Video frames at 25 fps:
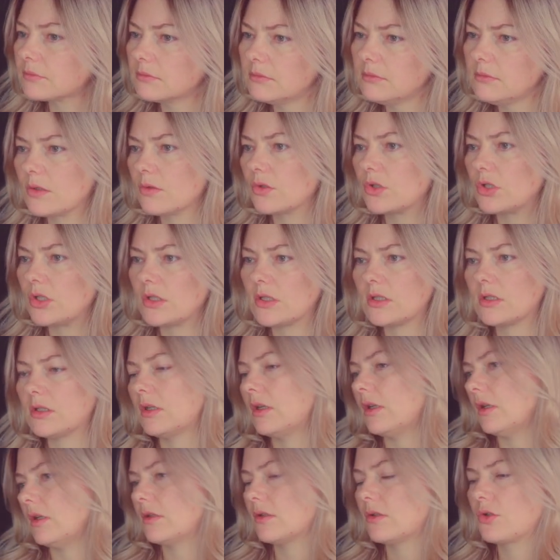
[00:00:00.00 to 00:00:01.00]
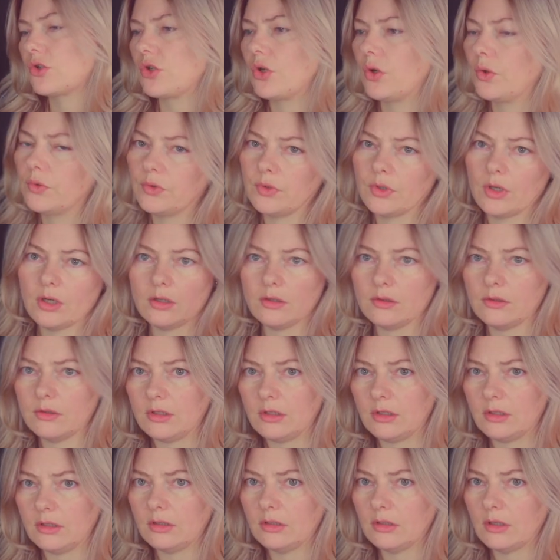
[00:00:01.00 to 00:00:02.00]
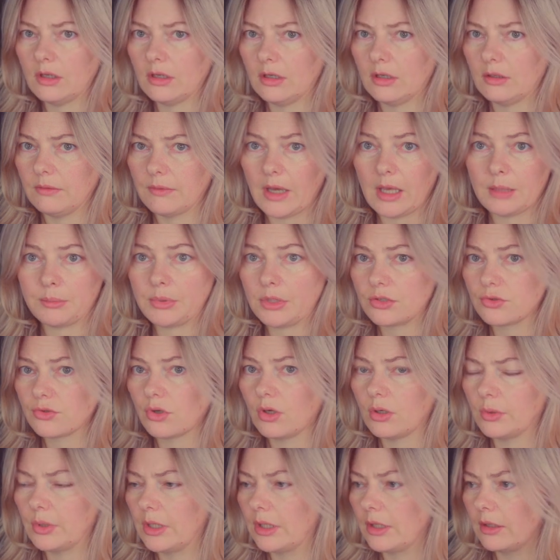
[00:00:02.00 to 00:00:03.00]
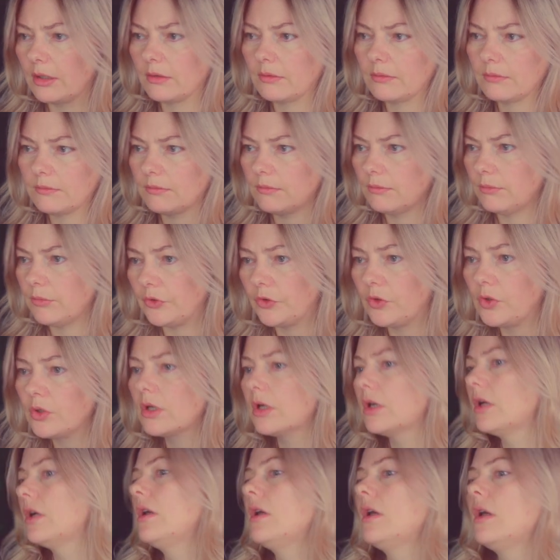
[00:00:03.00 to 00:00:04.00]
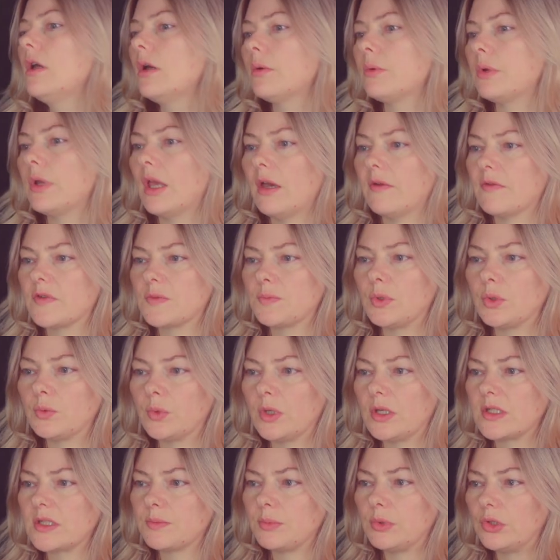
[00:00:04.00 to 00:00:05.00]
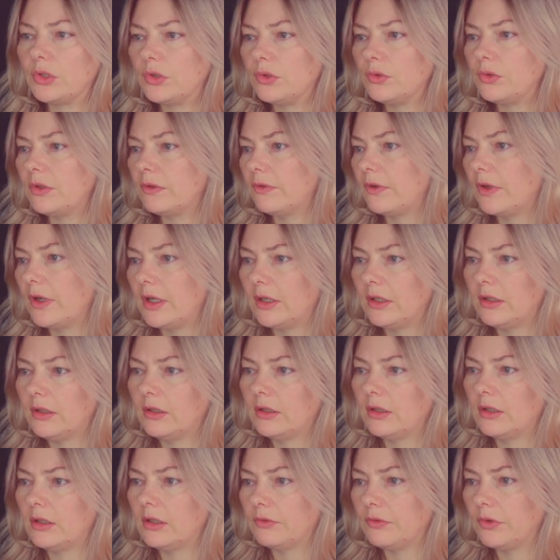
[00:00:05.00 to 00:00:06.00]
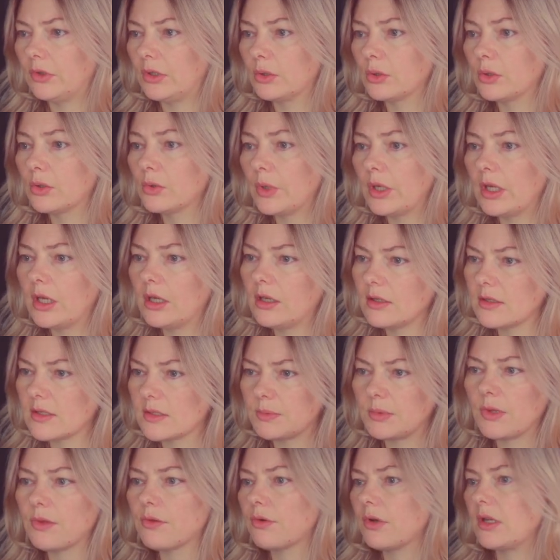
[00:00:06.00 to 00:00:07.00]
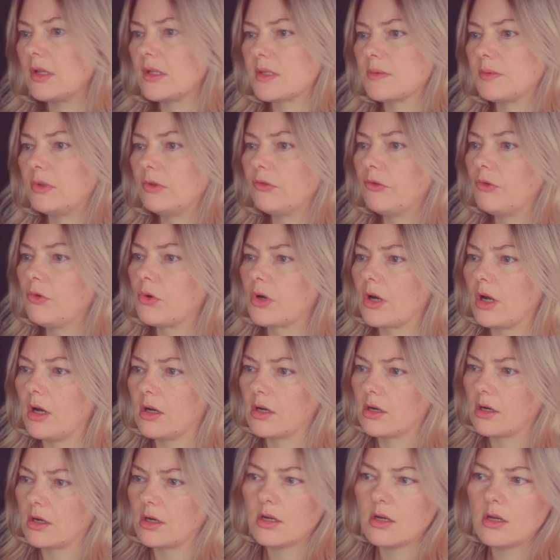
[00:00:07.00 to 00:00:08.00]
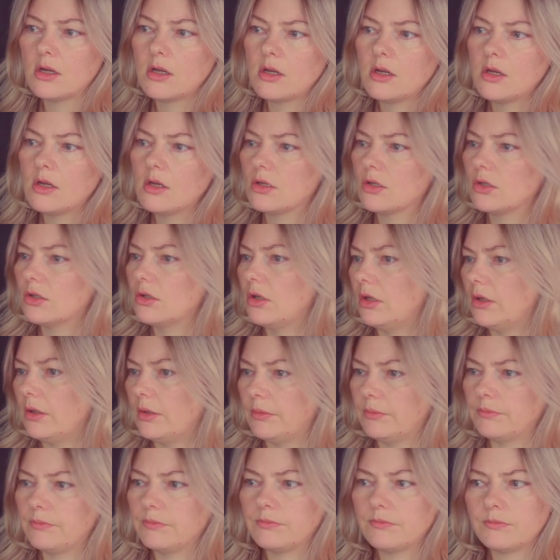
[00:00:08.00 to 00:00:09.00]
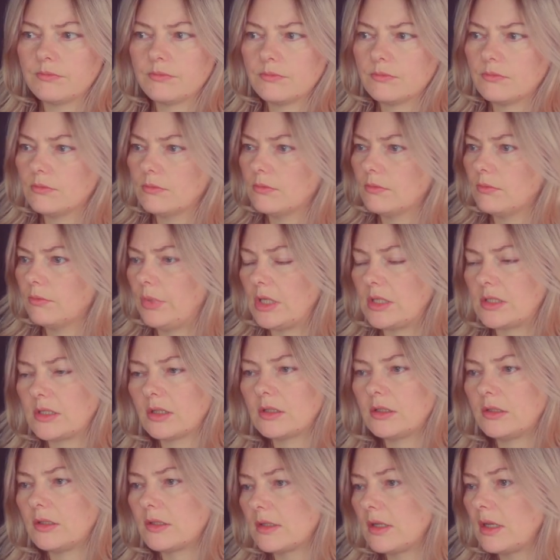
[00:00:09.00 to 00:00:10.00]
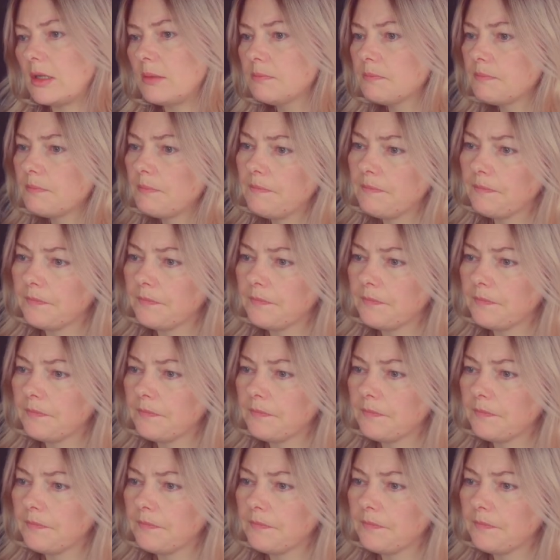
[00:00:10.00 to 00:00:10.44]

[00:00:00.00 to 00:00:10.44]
So just as shown on the uh, iPad drawing before, we have spin 1, spin 2 defined in the following way, and spin 3 and spin 4 are um, basically the same.